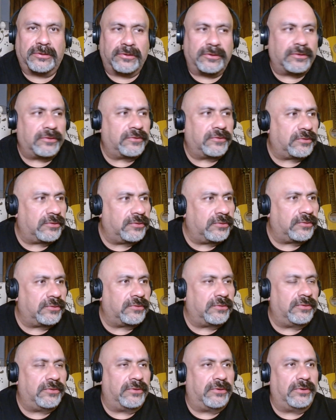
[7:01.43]
the
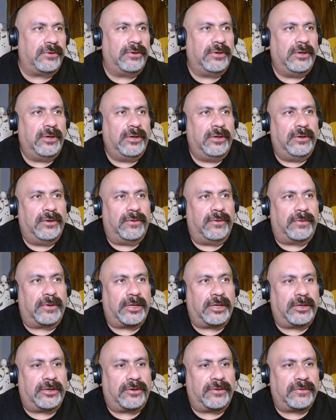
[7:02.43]
zoo, or we're
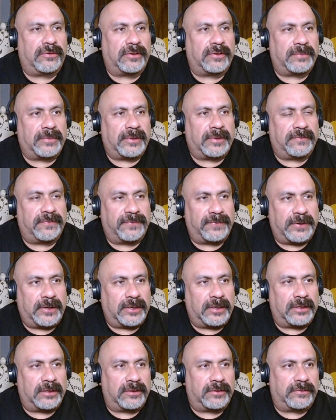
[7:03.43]
gonna do something
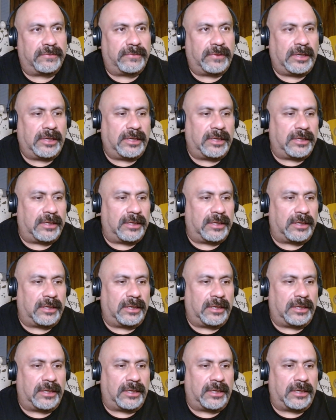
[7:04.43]
fun this weekend,
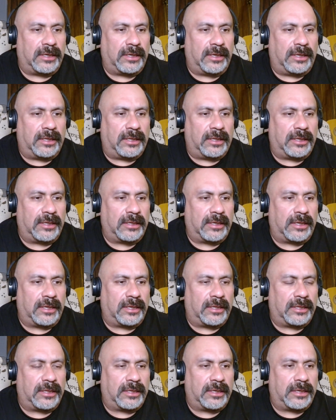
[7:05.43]
and
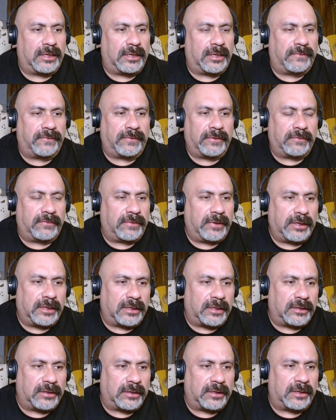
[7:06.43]
then every
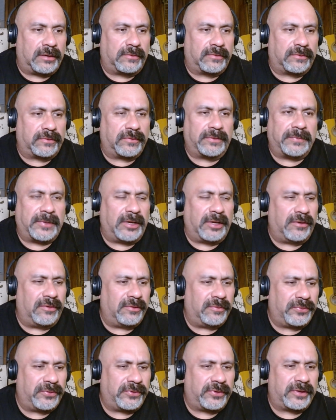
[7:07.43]
weekend I was with my
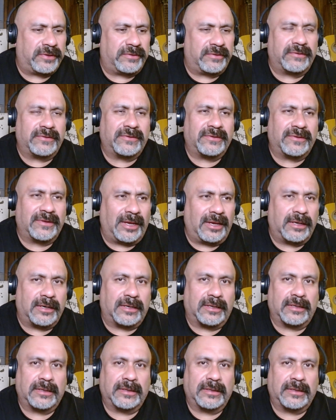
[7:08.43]
homeboys instead.